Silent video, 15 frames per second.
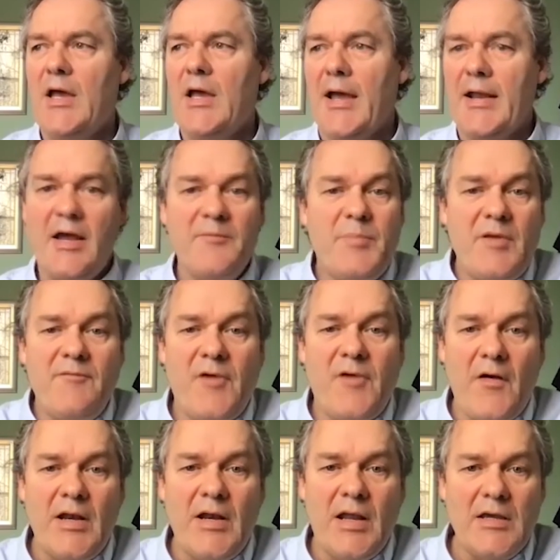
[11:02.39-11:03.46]
And I've been
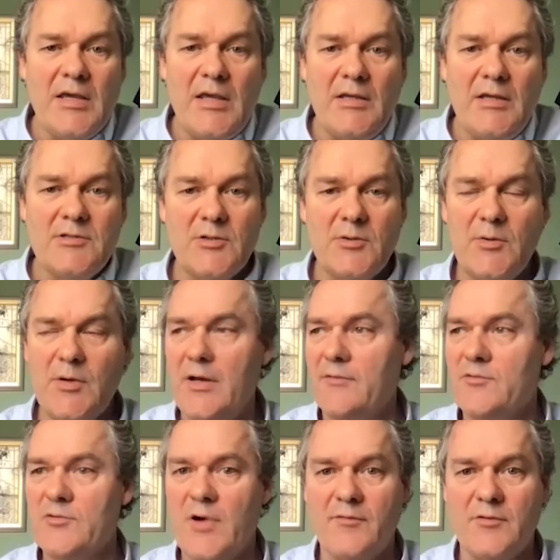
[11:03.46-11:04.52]
very lucky to have
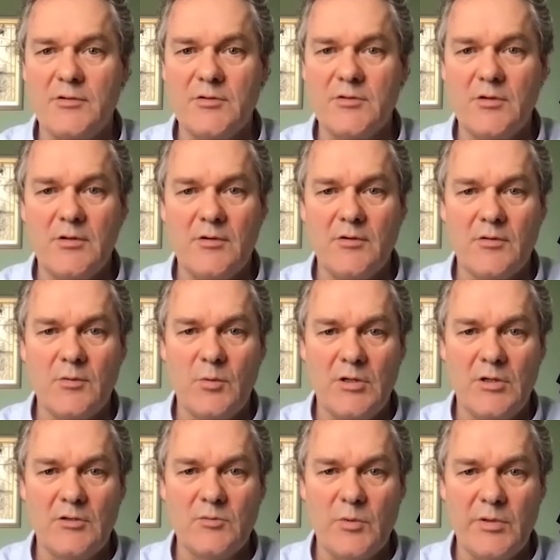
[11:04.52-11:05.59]
traveled the
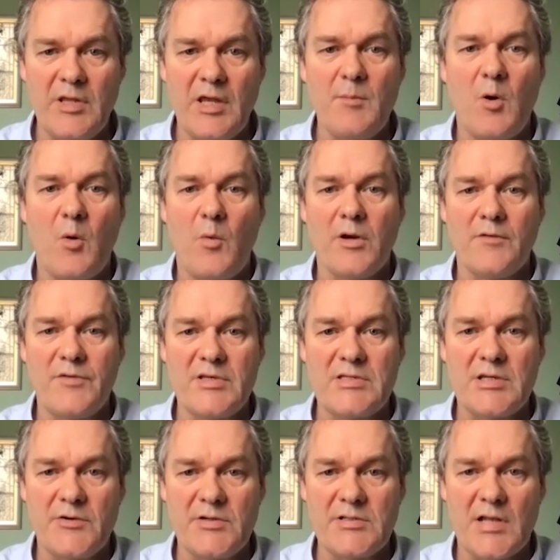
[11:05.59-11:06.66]
world with him on one of his
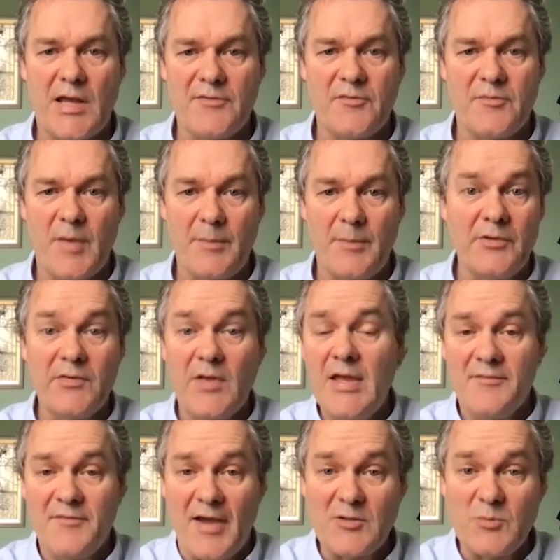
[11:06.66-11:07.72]
series, Life of Mammals.
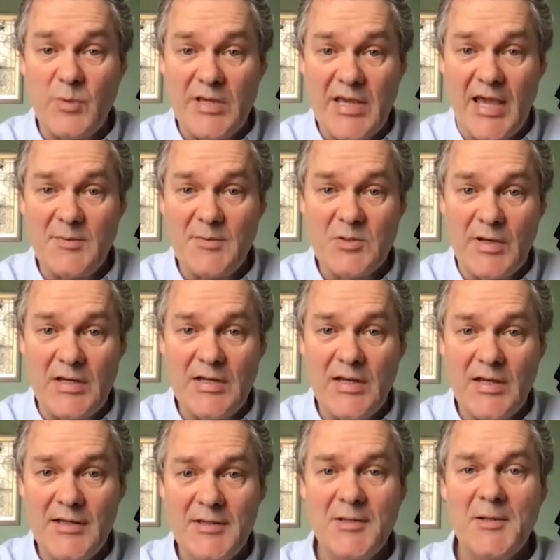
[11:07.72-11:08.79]
In fact, we came to
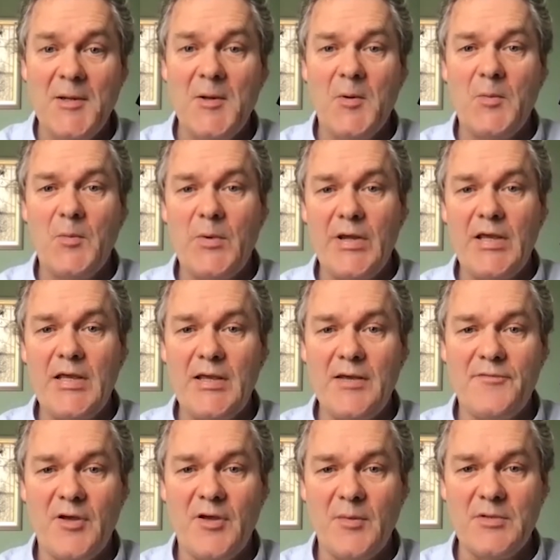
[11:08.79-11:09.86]
India. We
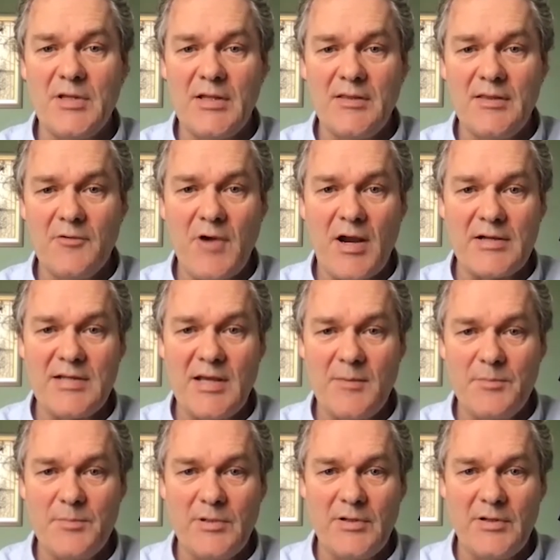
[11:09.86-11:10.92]
filmed in the Ret
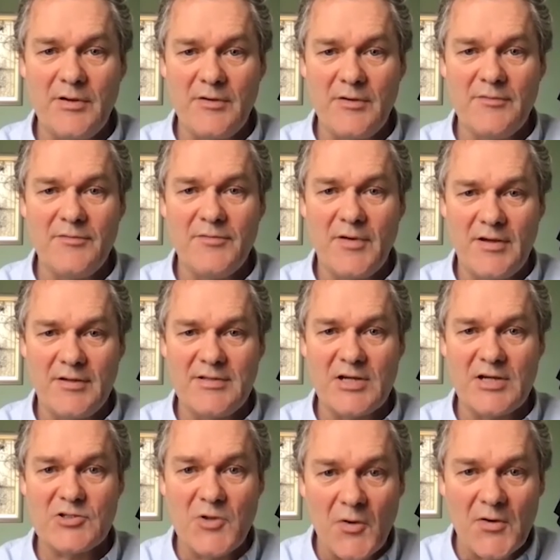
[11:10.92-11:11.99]
Temple of
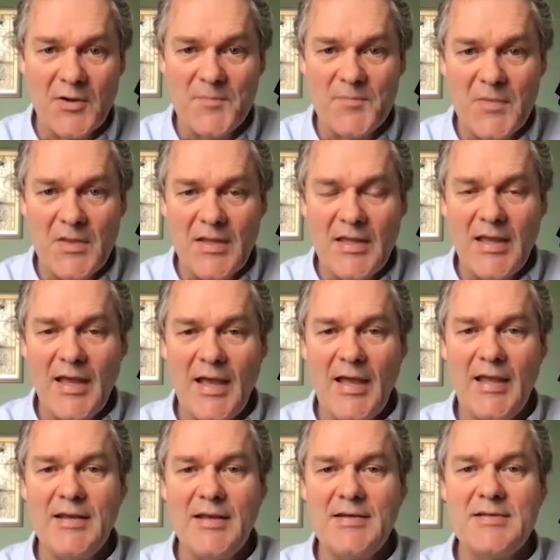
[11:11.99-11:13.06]
Deshnog,
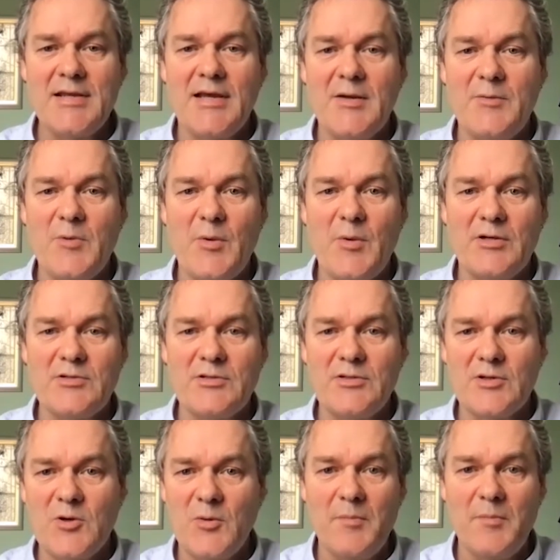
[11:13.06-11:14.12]
and we went to
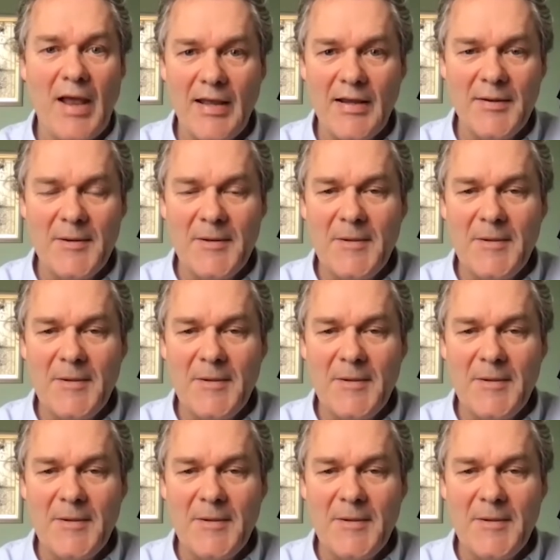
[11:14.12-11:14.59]
the Kumbh Mela.